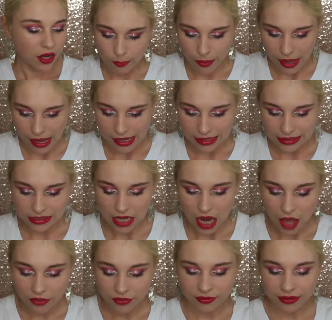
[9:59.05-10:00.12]
but
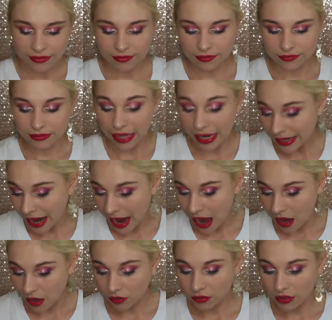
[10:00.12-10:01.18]
other than the
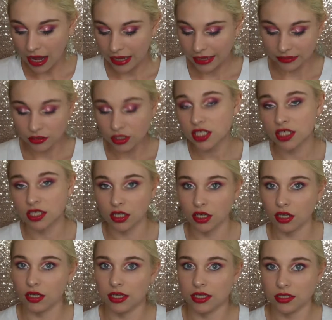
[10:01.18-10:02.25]
layout, it looks
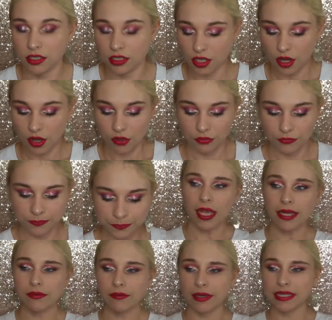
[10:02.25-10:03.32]
good. So
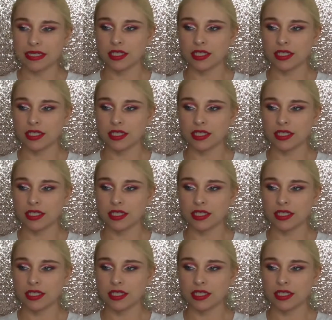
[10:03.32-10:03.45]
anyway,